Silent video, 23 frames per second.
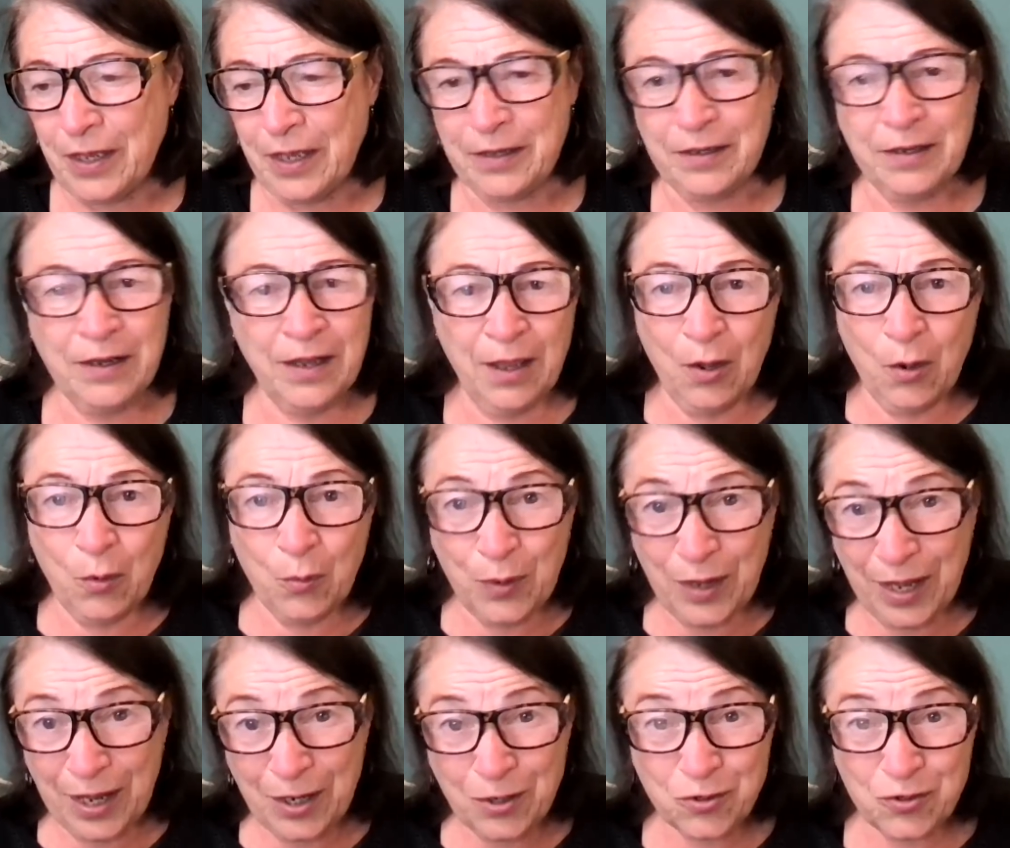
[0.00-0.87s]
And
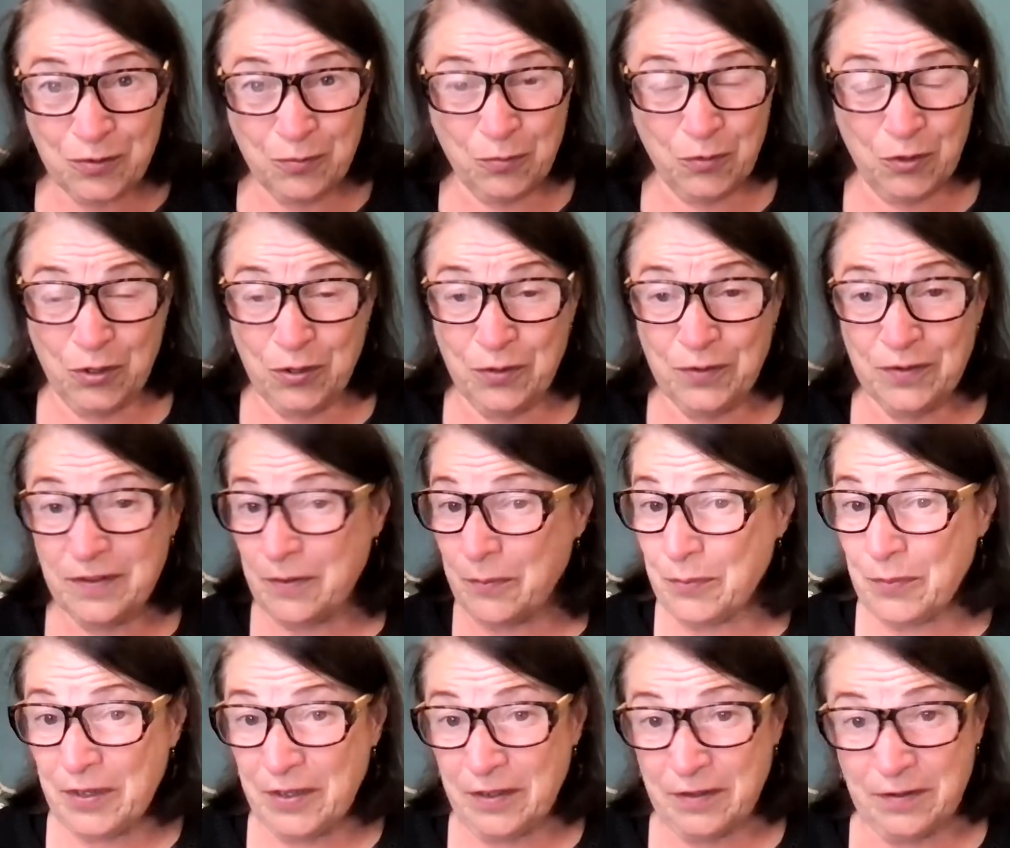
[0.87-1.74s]
we actually were using
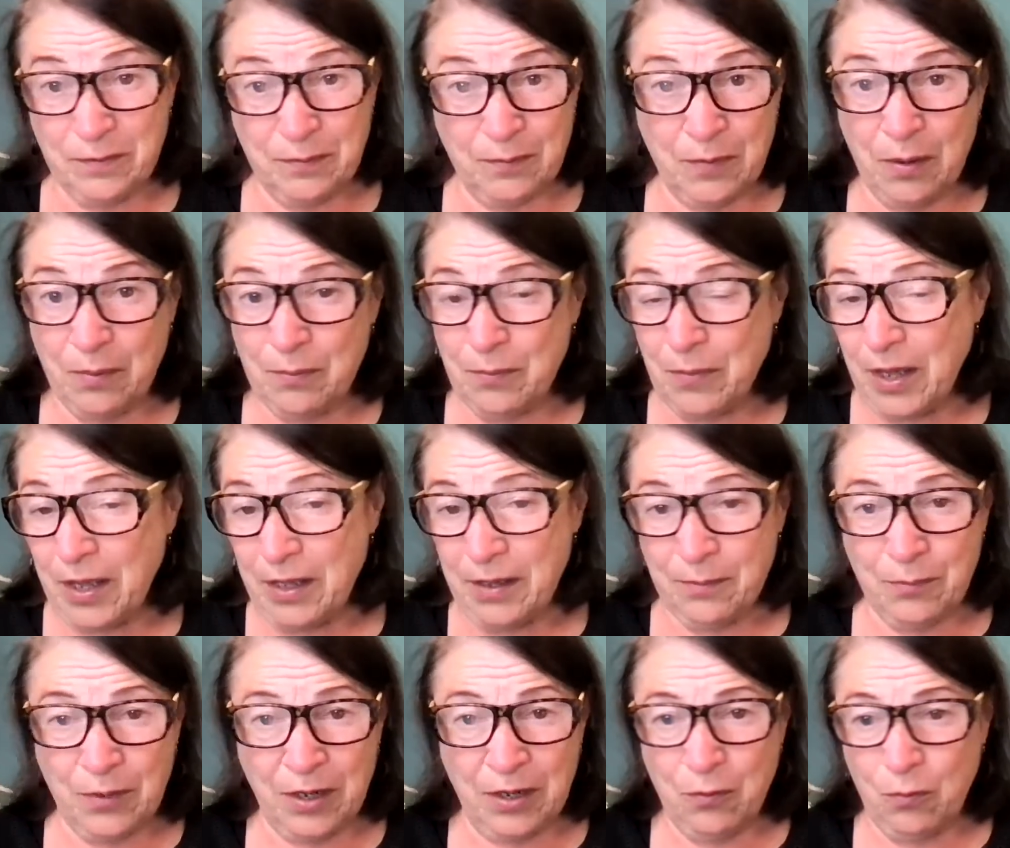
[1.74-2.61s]
it because
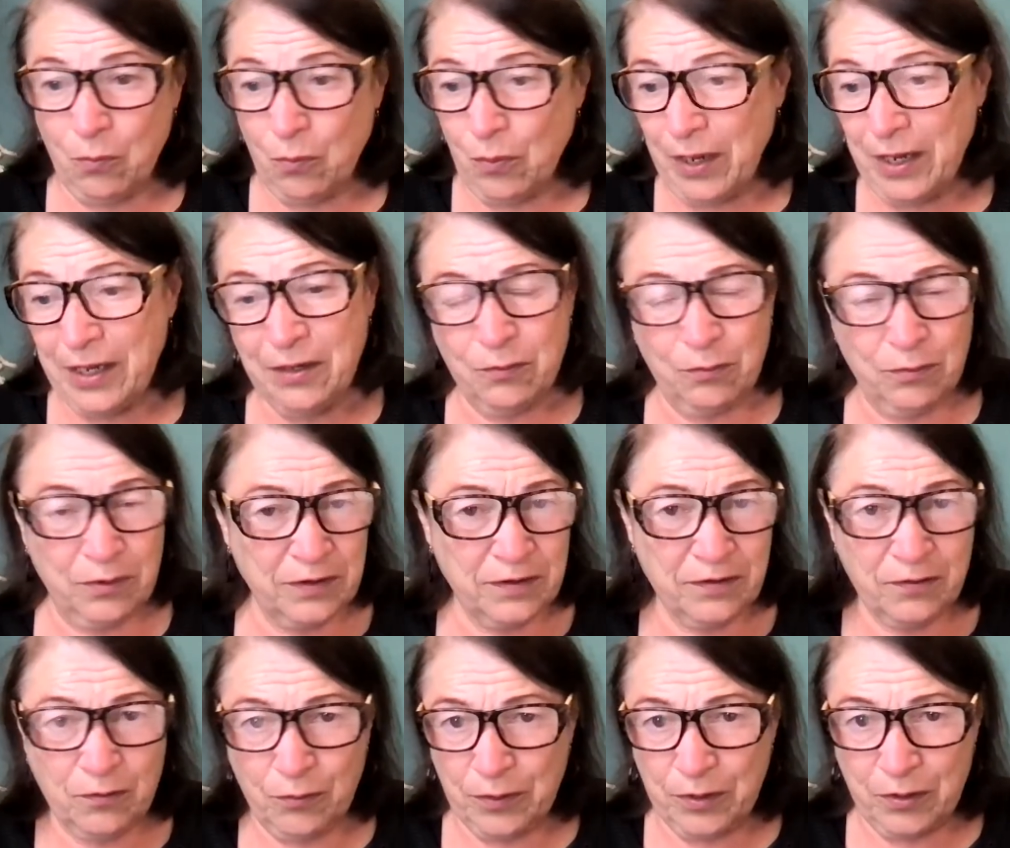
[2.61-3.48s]
my weight was
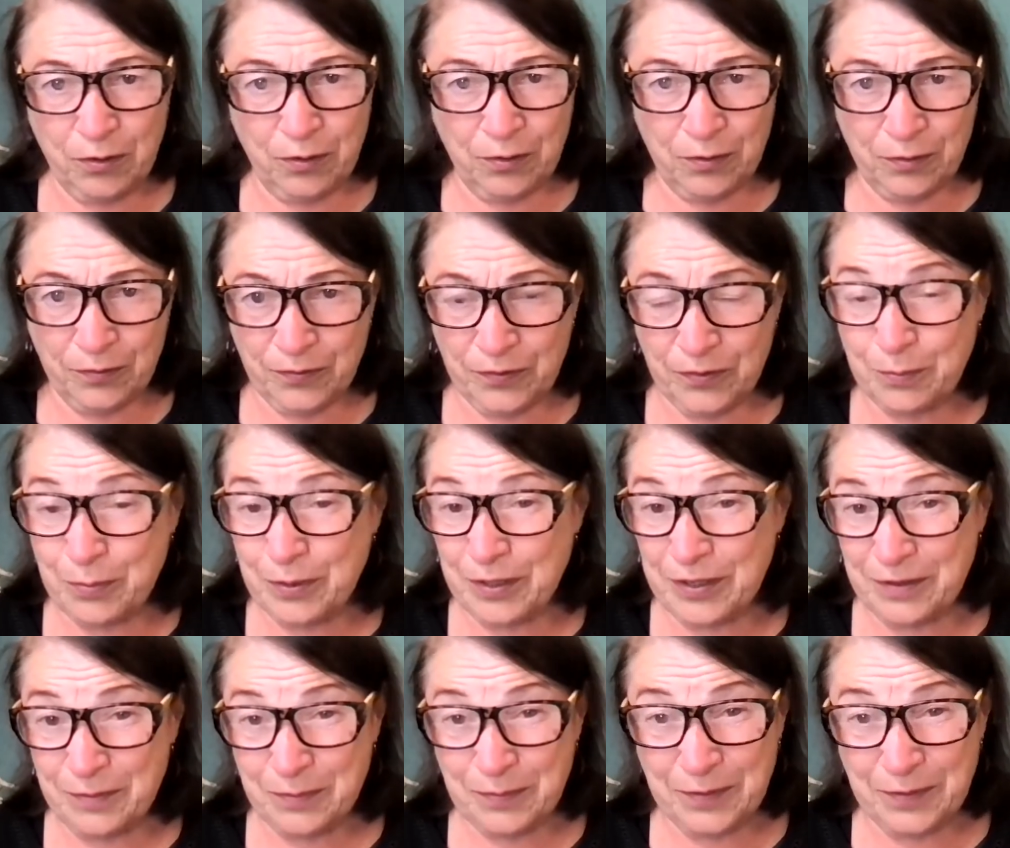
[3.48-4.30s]
going all over the place.